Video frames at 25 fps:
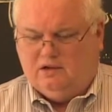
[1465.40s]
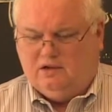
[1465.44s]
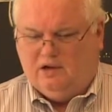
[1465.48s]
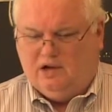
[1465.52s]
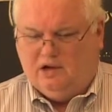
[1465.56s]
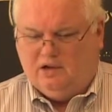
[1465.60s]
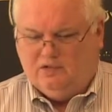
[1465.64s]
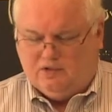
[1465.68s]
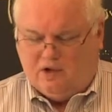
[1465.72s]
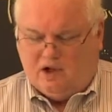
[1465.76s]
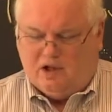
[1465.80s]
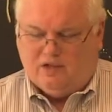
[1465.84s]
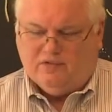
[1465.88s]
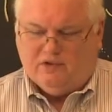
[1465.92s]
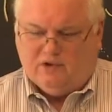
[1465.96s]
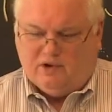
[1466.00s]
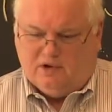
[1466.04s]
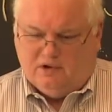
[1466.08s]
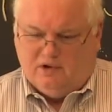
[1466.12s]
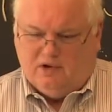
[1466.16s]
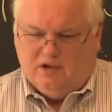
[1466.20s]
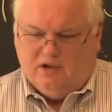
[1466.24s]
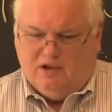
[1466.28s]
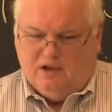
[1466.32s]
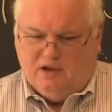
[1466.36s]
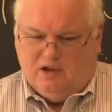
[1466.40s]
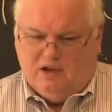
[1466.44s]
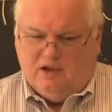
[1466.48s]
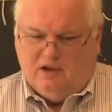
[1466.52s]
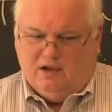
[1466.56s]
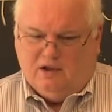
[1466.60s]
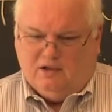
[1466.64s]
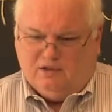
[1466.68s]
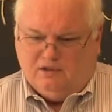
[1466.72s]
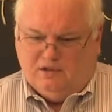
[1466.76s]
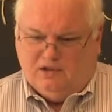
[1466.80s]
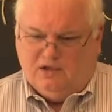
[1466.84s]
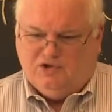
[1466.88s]
he thought that
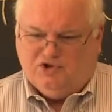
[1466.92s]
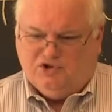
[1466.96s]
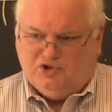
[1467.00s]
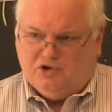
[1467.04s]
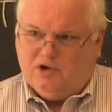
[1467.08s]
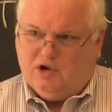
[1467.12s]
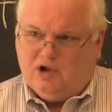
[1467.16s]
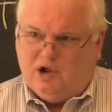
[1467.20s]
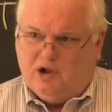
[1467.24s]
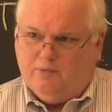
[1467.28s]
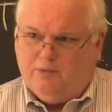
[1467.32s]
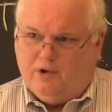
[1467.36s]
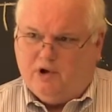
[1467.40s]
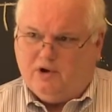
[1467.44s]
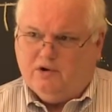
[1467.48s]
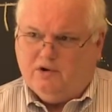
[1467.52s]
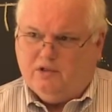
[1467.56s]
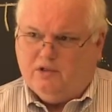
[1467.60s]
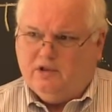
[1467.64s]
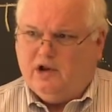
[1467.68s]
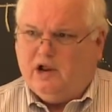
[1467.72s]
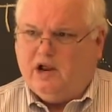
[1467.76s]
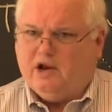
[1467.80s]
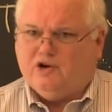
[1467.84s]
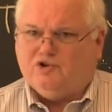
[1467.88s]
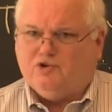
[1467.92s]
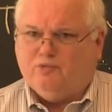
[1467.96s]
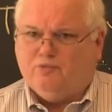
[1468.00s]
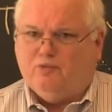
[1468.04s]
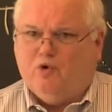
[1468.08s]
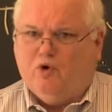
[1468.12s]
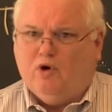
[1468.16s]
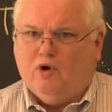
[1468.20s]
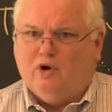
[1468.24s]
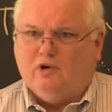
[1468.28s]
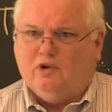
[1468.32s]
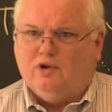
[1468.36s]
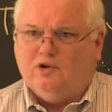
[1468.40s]
these should come under the National
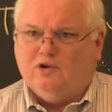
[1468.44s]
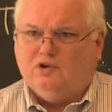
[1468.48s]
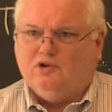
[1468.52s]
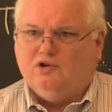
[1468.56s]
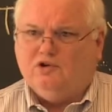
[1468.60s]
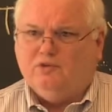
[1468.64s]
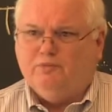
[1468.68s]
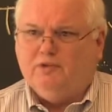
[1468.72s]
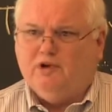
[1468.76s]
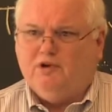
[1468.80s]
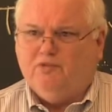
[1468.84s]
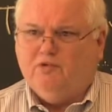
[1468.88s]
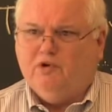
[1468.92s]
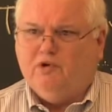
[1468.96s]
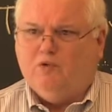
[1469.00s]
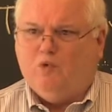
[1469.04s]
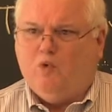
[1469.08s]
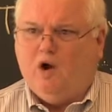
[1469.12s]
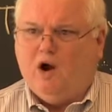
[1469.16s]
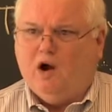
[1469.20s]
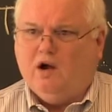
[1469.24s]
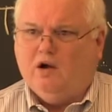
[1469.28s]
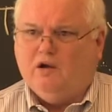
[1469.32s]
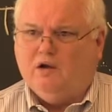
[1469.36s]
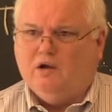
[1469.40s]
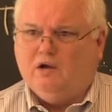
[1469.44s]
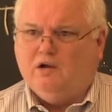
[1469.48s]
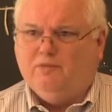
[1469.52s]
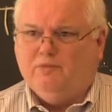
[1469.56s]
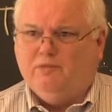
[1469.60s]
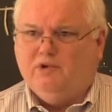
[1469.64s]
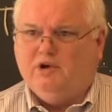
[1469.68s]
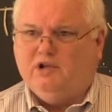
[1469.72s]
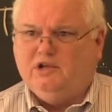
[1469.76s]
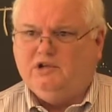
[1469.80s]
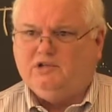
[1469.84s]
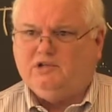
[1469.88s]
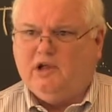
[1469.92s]
Board and should be required under
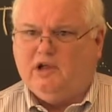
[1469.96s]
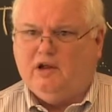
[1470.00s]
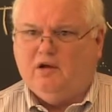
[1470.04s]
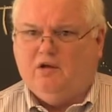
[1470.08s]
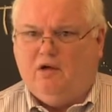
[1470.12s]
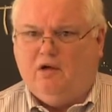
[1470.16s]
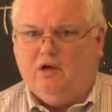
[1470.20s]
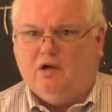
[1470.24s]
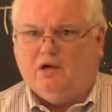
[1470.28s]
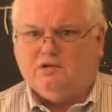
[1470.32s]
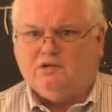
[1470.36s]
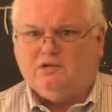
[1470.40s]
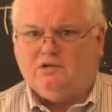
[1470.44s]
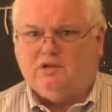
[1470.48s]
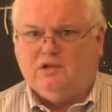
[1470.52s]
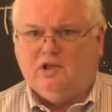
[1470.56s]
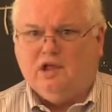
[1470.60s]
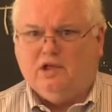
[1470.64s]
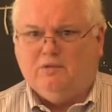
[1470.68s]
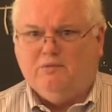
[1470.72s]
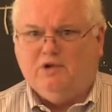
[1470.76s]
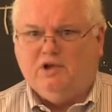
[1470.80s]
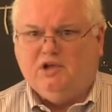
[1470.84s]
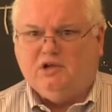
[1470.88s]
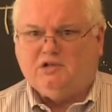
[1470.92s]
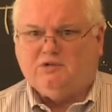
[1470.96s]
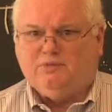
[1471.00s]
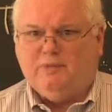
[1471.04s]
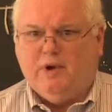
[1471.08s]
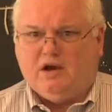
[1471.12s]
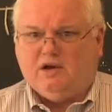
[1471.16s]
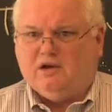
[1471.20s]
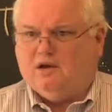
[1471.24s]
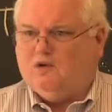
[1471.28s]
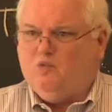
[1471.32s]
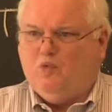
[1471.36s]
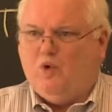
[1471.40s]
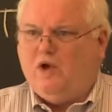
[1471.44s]
many state laws that they be
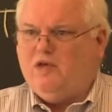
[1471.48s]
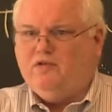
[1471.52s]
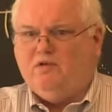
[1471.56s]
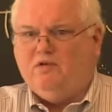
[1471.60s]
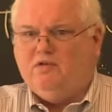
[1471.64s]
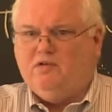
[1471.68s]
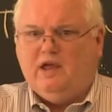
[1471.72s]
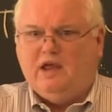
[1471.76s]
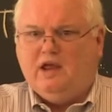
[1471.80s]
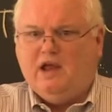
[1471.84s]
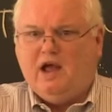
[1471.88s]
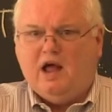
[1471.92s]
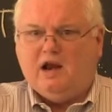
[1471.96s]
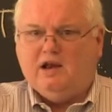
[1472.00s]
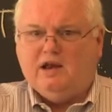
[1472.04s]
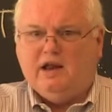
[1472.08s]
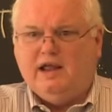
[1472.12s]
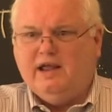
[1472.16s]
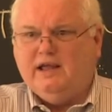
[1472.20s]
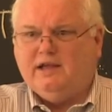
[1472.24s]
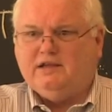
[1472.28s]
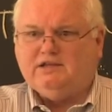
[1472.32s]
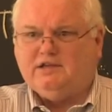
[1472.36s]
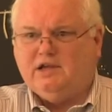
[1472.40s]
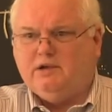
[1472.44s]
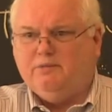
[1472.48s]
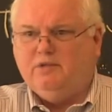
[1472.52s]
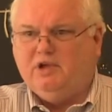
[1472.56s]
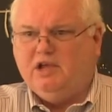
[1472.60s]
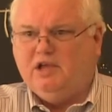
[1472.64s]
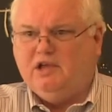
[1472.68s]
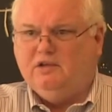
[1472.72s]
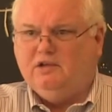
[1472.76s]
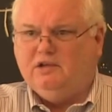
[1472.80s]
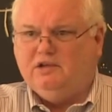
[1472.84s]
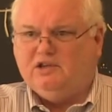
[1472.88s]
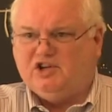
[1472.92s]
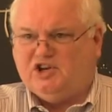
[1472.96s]
inspected, whether they got an
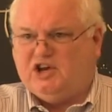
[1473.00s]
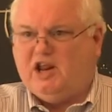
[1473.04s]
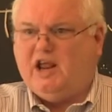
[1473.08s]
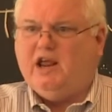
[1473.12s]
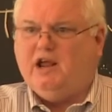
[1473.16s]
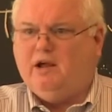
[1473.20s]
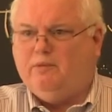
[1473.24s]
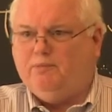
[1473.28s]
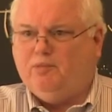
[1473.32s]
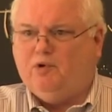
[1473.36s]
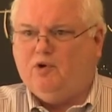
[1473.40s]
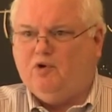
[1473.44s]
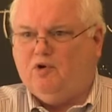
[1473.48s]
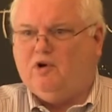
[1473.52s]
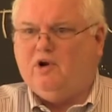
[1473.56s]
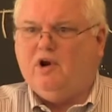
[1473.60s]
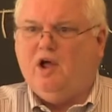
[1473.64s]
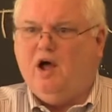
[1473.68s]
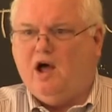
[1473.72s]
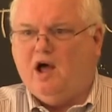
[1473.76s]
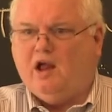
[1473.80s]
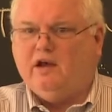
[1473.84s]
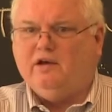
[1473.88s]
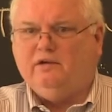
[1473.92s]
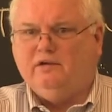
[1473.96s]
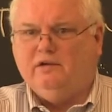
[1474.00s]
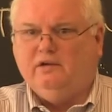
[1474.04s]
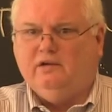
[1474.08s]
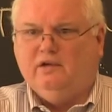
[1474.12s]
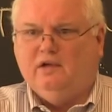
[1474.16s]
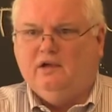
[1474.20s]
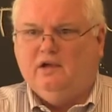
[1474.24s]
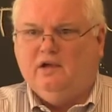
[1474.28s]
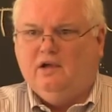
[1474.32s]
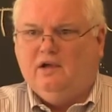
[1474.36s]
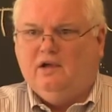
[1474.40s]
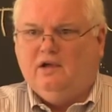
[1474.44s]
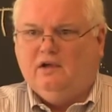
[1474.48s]
ASME stamp or not.
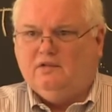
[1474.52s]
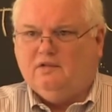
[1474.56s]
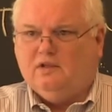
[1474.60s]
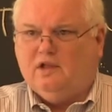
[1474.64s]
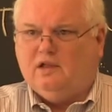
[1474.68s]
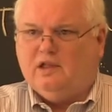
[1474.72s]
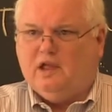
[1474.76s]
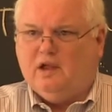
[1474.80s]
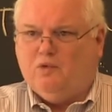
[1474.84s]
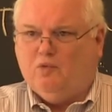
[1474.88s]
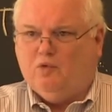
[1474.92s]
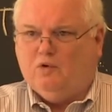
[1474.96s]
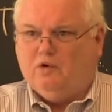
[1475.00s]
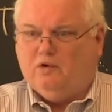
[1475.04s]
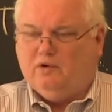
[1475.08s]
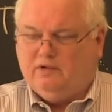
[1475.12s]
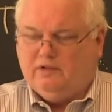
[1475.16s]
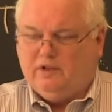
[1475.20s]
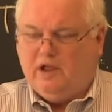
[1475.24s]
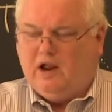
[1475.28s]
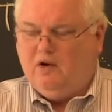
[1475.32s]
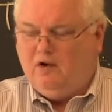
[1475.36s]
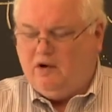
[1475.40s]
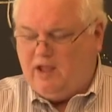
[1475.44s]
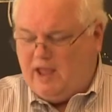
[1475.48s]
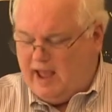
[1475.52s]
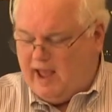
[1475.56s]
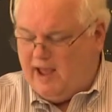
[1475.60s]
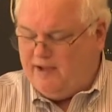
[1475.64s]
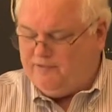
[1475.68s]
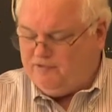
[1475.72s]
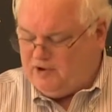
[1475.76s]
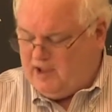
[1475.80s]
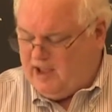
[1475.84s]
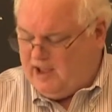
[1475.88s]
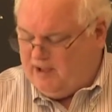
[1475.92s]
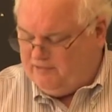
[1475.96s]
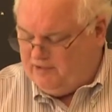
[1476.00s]
That they were they don't
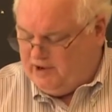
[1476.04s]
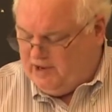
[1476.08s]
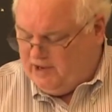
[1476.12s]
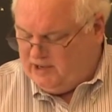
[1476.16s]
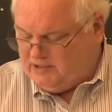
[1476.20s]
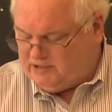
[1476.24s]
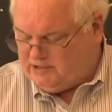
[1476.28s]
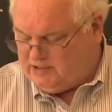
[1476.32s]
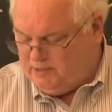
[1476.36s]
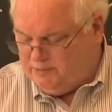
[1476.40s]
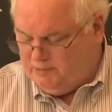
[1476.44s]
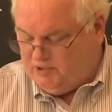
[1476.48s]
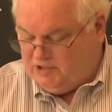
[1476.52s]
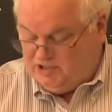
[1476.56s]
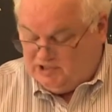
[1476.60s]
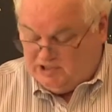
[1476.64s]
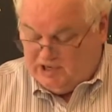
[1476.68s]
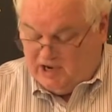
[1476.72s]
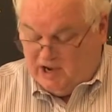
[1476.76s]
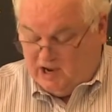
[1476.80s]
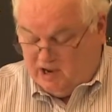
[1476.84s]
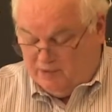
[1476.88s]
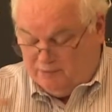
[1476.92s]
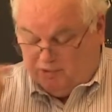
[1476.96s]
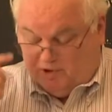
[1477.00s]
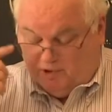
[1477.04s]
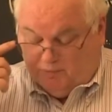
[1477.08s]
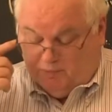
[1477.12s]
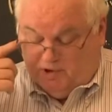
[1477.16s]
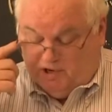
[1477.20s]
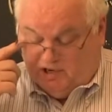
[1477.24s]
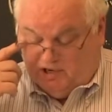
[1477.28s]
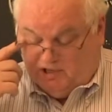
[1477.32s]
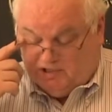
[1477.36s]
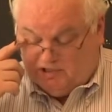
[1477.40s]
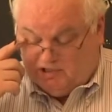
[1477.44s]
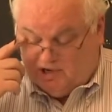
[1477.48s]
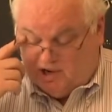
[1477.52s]
have to have an ASME stamp in
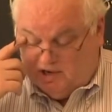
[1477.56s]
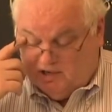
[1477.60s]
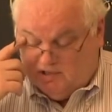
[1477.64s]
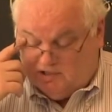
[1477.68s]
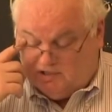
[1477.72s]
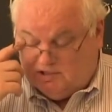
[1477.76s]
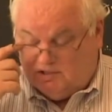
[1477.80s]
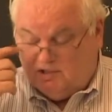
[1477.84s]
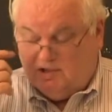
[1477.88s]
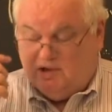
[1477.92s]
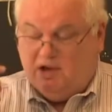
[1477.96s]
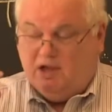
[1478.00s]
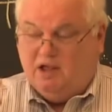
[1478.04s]
many states.